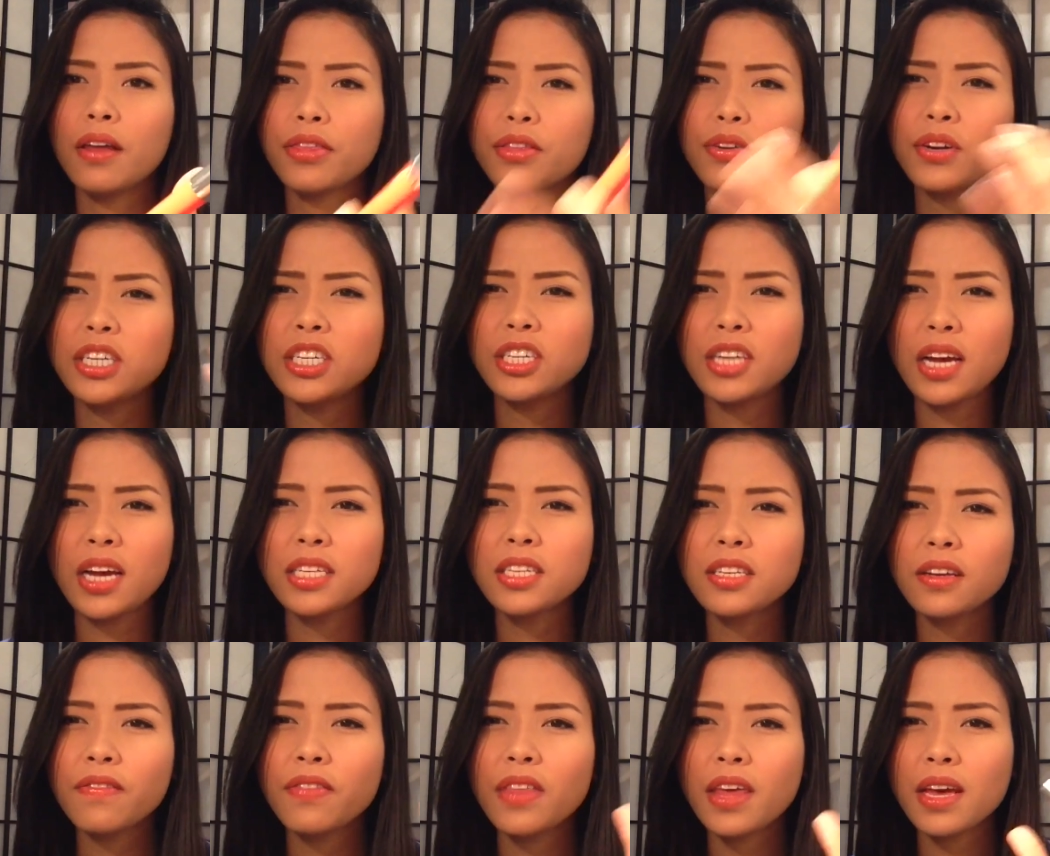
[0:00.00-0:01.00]
3
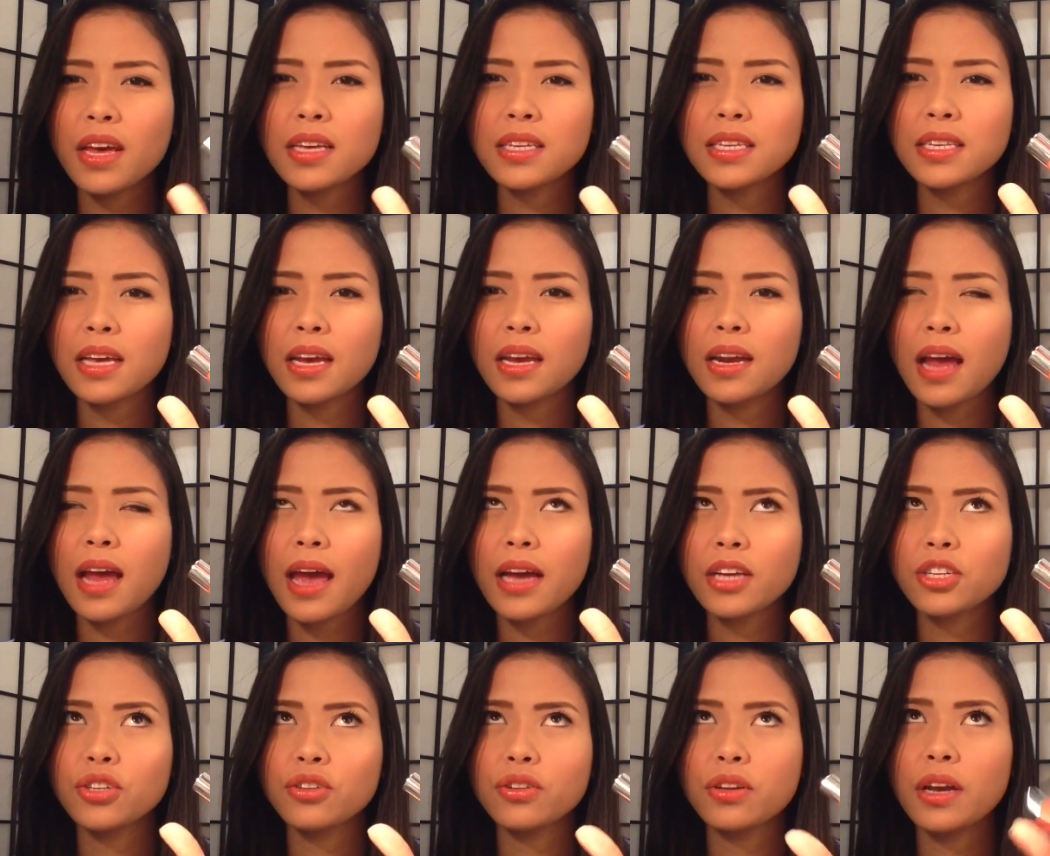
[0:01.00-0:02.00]
shades of this, and I
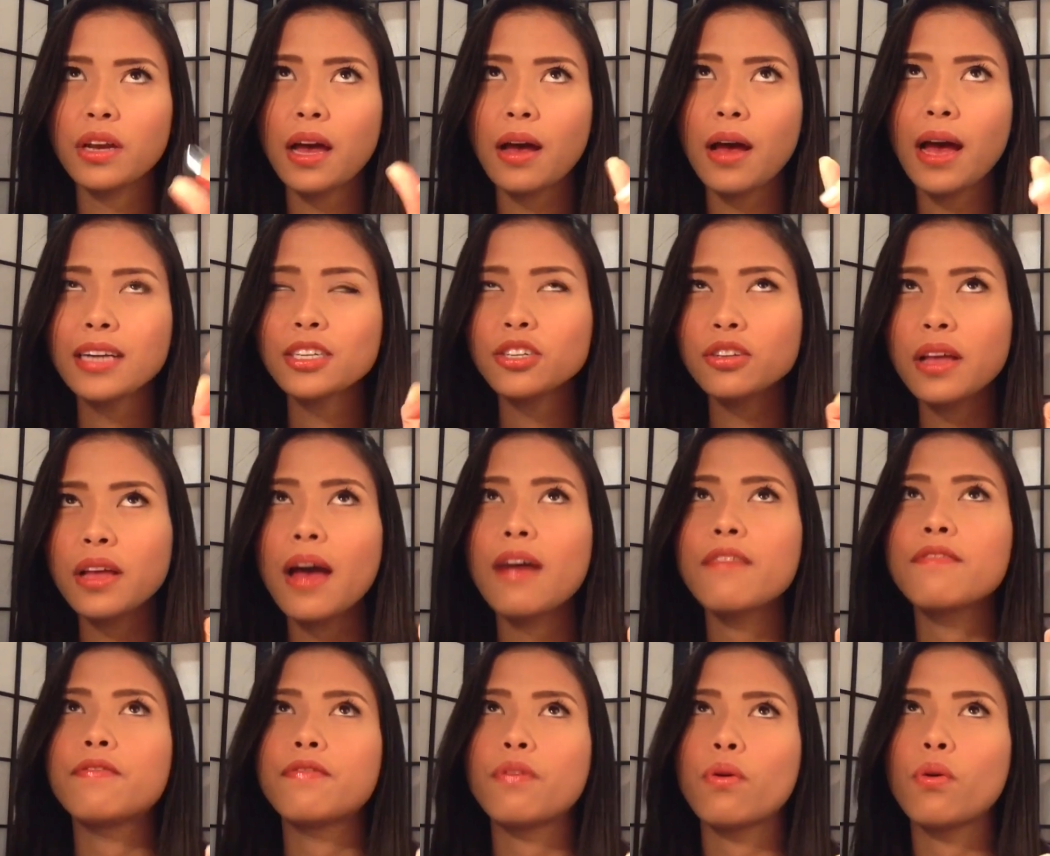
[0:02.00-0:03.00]
actually
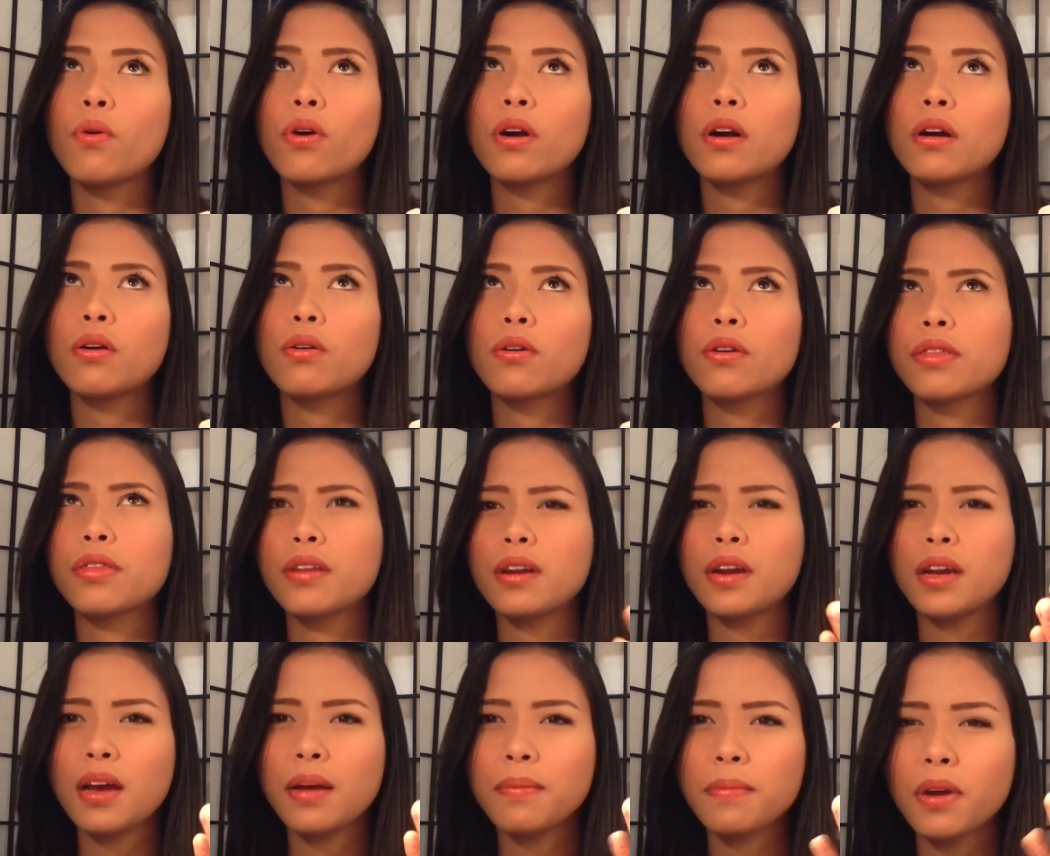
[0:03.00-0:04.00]
have 4 or
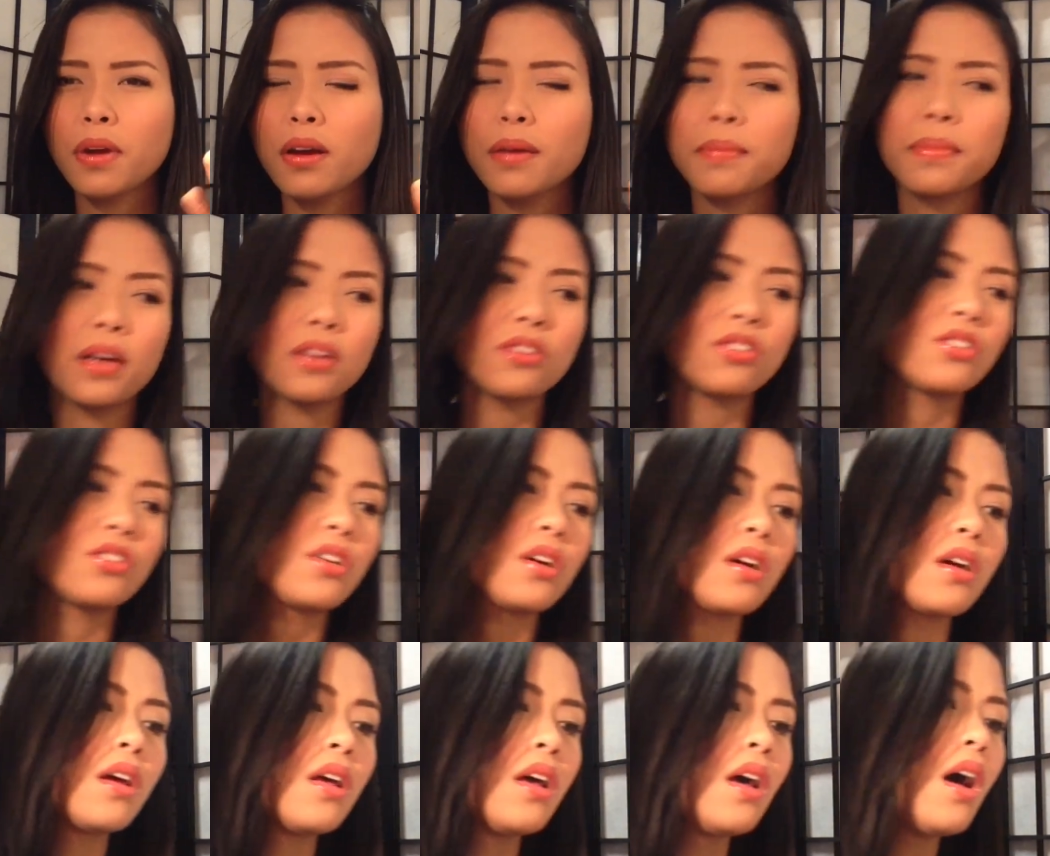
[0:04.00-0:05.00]
3. I'm not
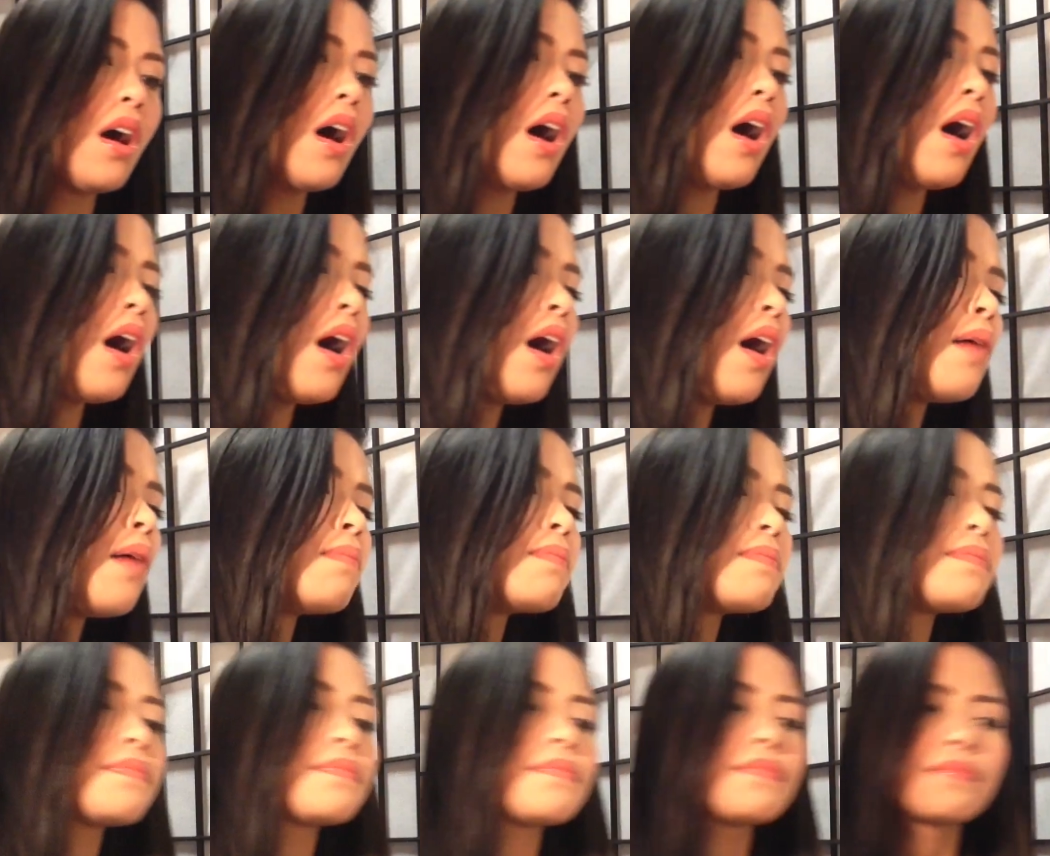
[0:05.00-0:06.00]
sure.
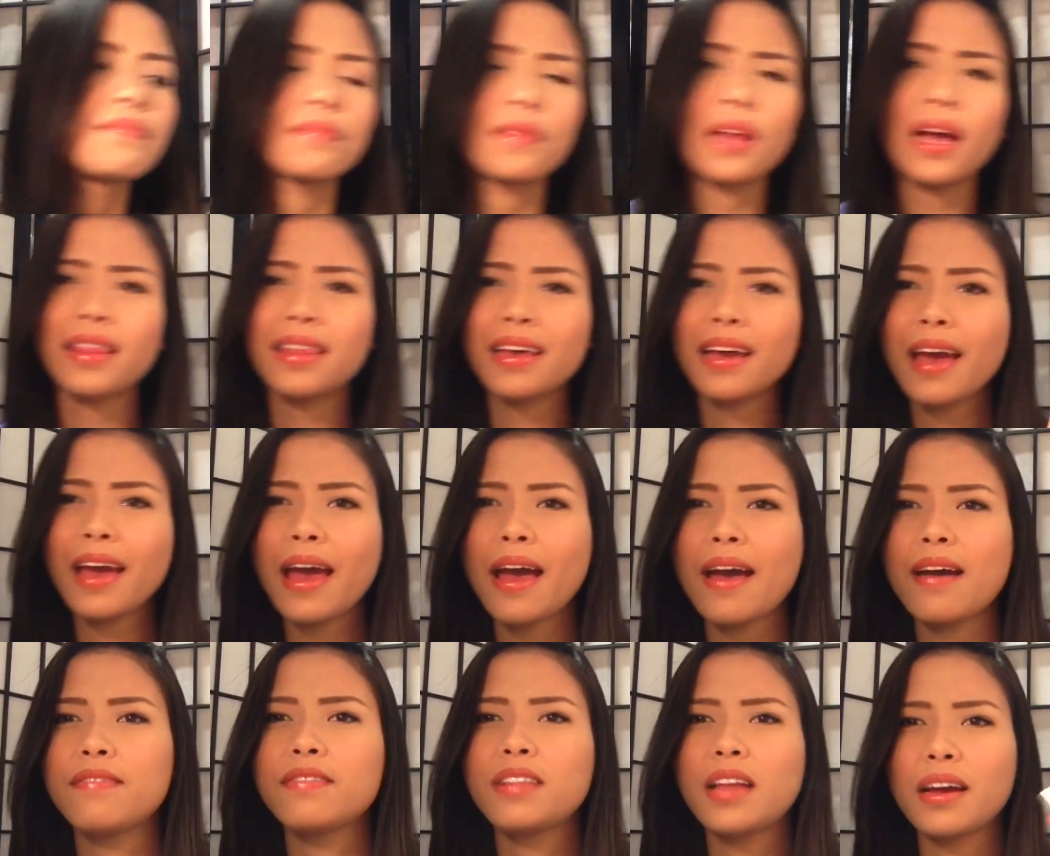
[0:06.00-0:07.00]
I think I
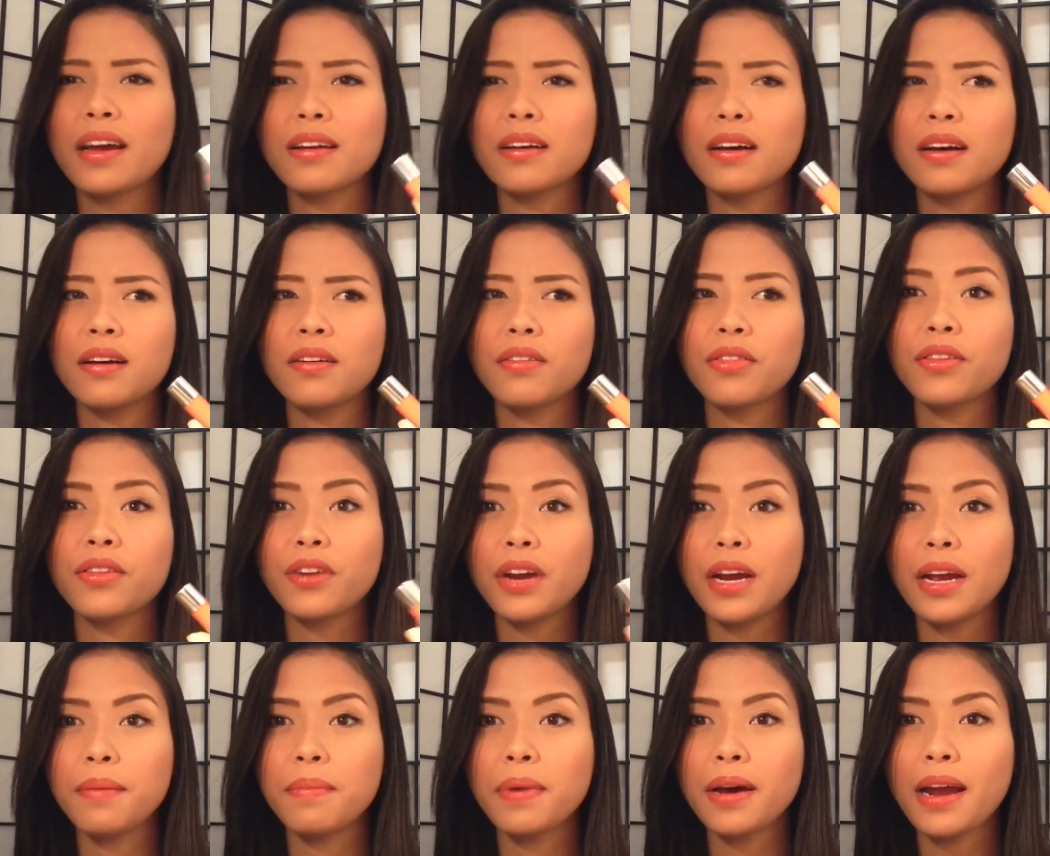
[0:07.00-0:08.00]
have like
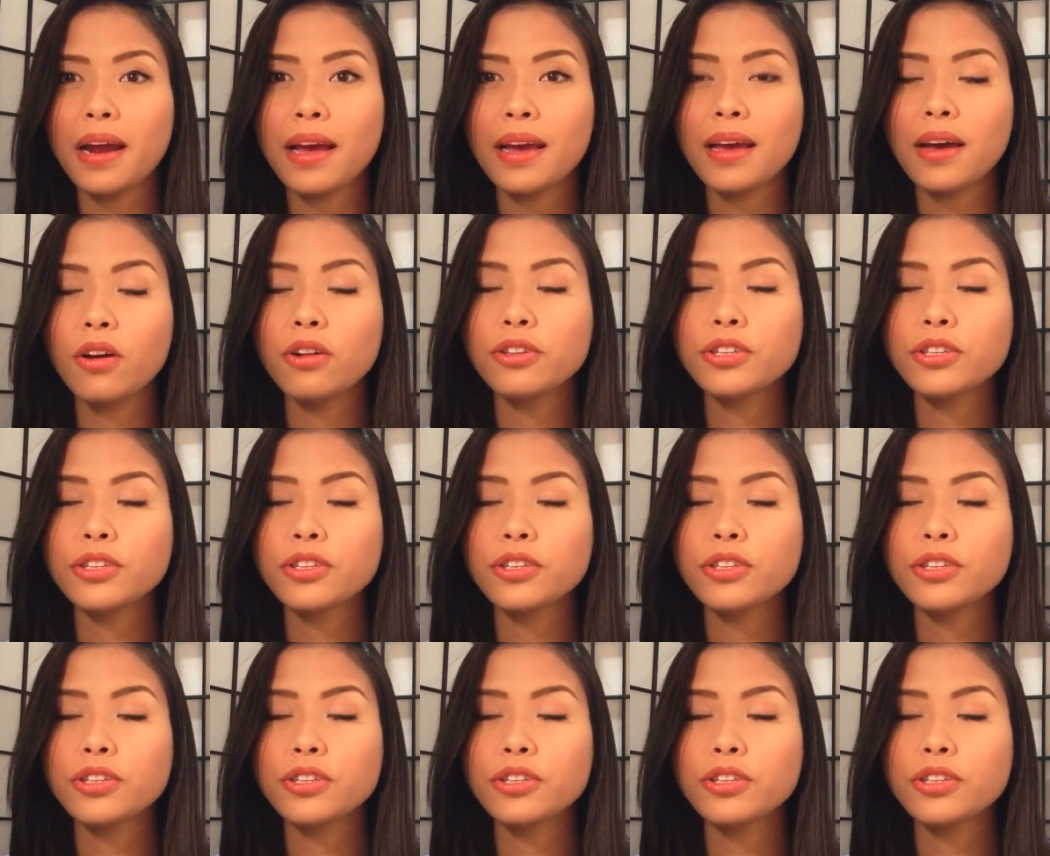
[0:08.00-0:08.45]
3, but I